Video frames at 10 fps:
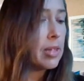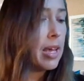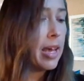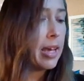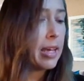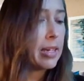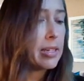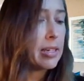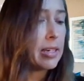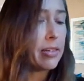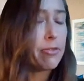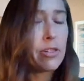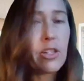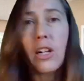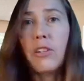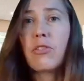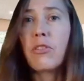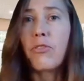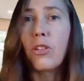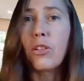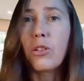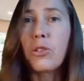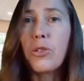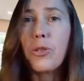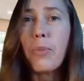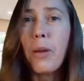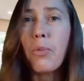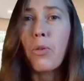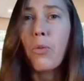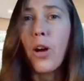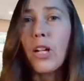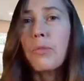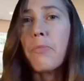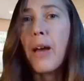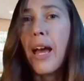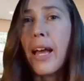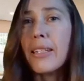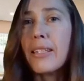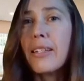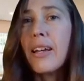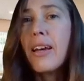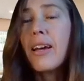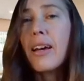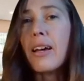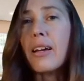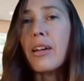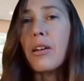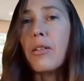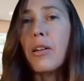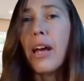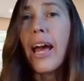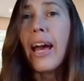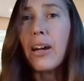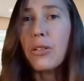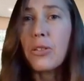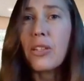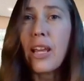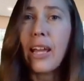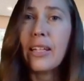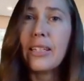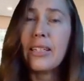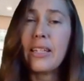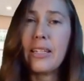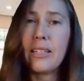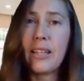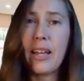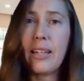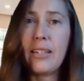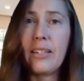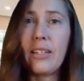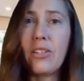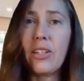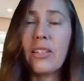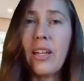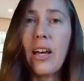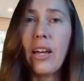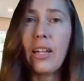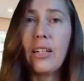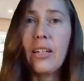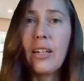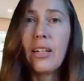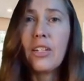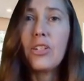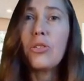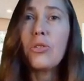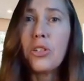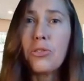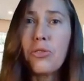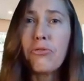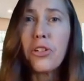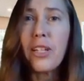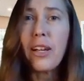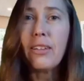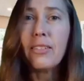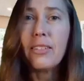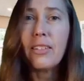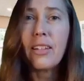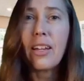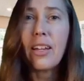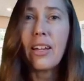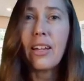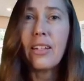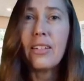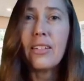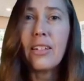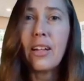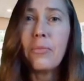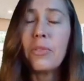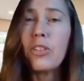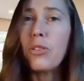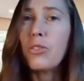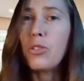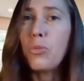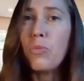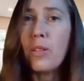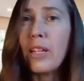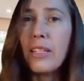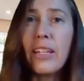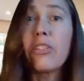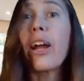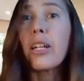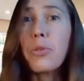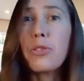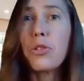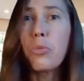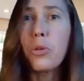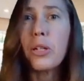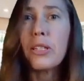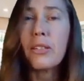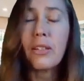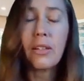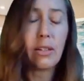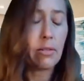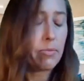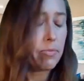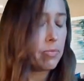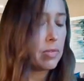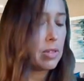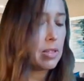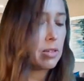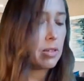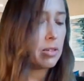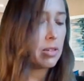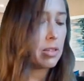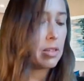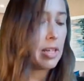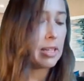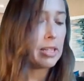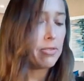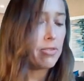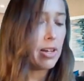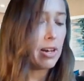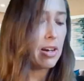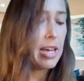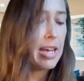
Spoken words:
And a photographer for a local newspaper walks past a house and sees that there's a sign, 2 children for sale. And shows he interacts with 2 boys that live there.